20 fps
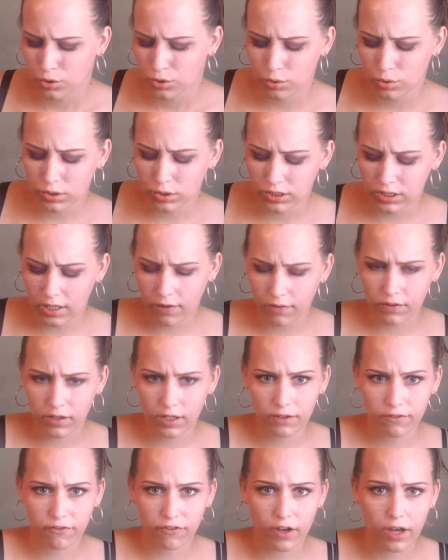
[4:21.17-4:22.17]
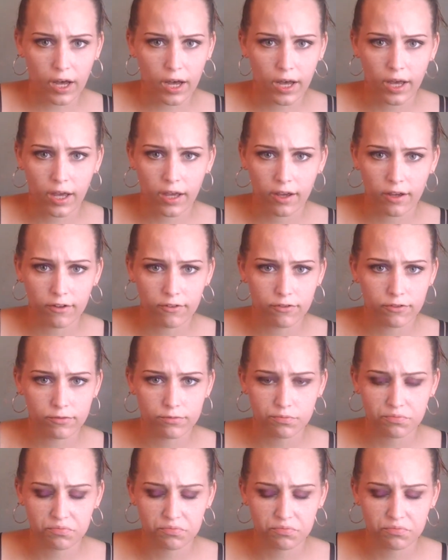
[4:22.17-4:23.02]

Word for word: $2.75,